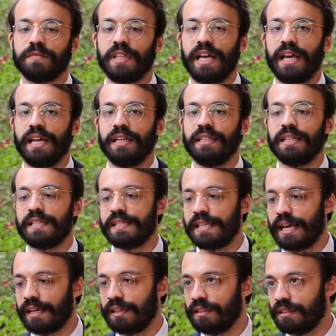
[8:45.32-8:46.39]
Then the
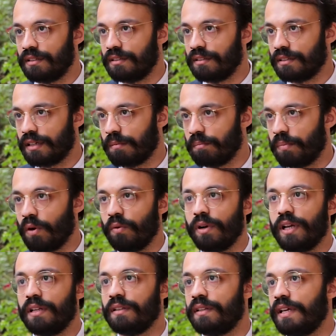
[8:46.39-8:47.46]
second
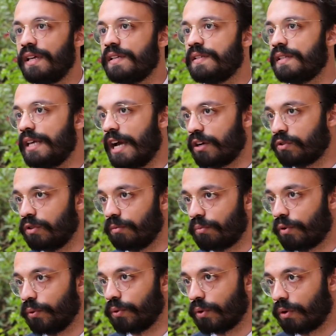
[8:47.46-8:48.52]
component is the actual
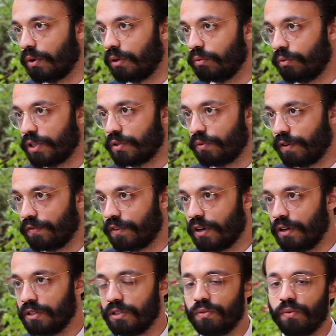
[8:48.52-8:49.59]
protocol, which we've
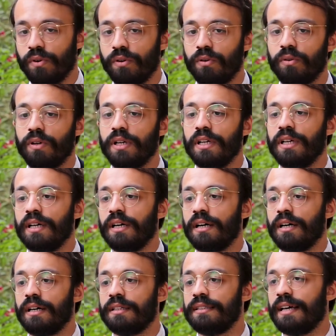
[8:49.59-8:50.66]
gone through,
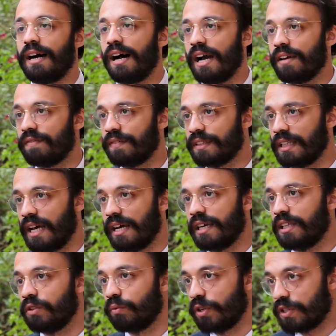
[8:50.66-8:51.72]
the Hive
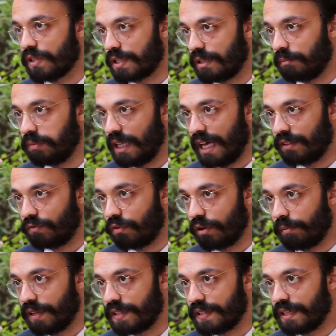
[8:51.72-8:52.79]
client, which is the
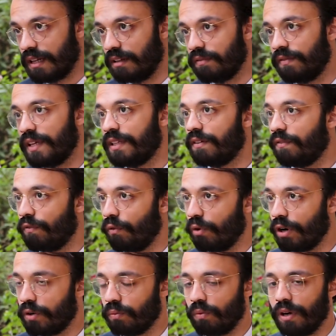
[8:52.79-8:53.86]
platform itself. And the
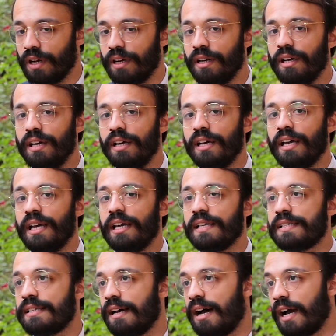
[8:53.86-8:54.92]
fourth one
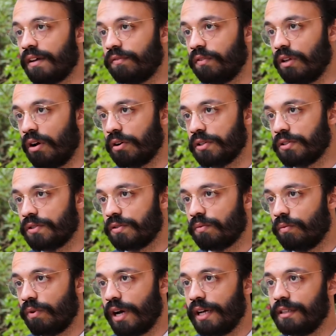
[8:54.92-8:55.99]
is Hive Launch,
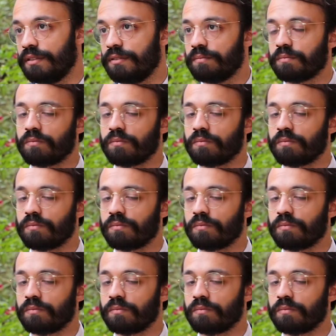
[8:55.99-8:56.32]
right?